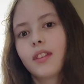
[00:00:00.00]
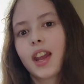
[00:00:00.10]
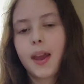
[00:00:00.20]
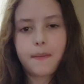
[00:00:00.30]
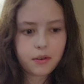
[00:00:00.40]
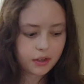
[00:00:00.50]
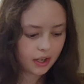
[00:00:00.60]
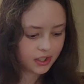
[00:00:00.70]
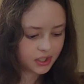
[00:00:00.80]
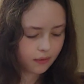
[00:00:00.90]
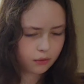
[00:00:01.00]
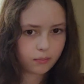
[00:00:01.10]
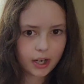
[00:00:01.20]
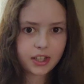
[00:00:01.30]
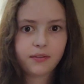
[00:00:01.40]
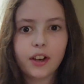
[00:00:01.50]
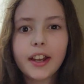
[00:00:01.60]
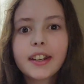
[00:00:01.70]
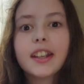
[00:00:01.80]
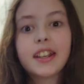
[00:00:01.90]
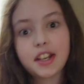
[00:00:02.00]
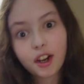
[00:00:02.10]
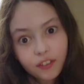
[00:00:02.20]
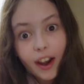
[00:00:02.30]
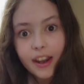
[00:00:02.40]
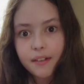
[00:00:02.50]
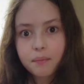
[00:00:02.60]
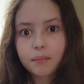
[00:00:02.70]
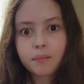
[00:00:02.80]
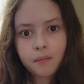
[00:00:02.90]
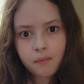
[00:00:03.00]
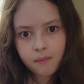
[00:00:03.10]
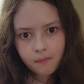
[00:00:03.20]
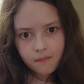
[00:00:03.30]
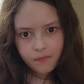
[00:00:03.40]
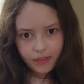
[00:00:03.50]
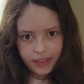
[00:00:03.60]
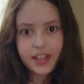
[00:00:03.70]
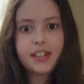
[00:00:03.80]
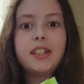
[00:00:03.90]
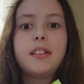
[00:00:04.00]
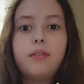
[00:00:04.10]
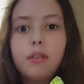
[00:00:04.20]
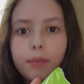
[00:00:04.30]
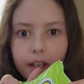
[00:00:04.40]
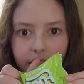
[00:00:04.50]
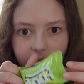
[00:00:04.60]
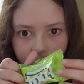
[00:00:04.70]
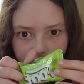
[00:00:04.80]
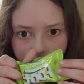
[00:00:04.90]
If you guessed fruit by the foot, you're right. This is a fruit by the foot.